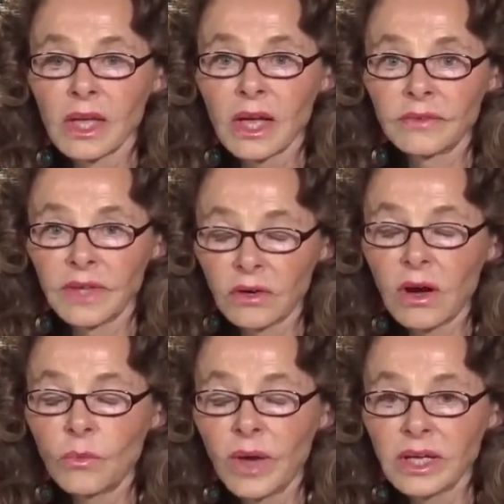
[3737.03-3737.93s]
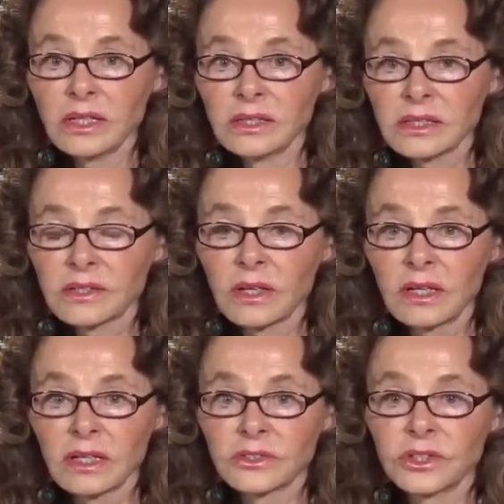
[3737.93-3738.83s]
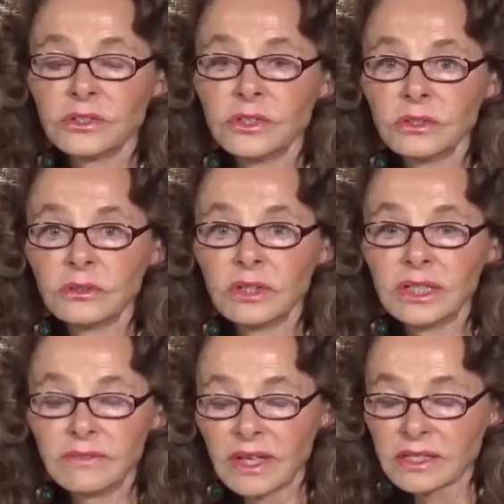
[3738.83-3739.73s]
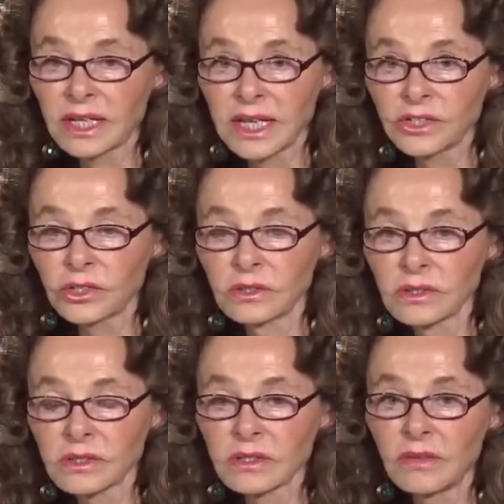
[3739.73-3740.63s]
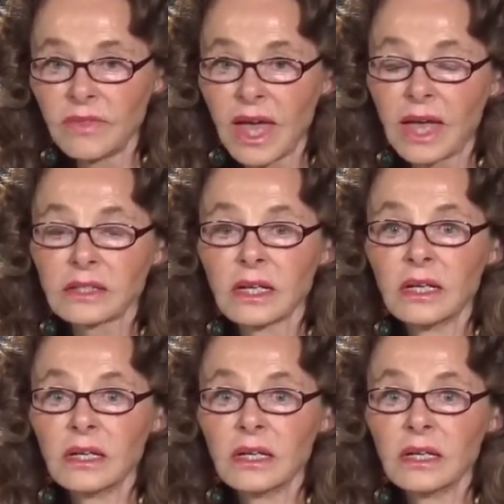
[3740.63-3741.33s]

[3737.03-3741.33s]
Uh, there are ways uh, to do investigations that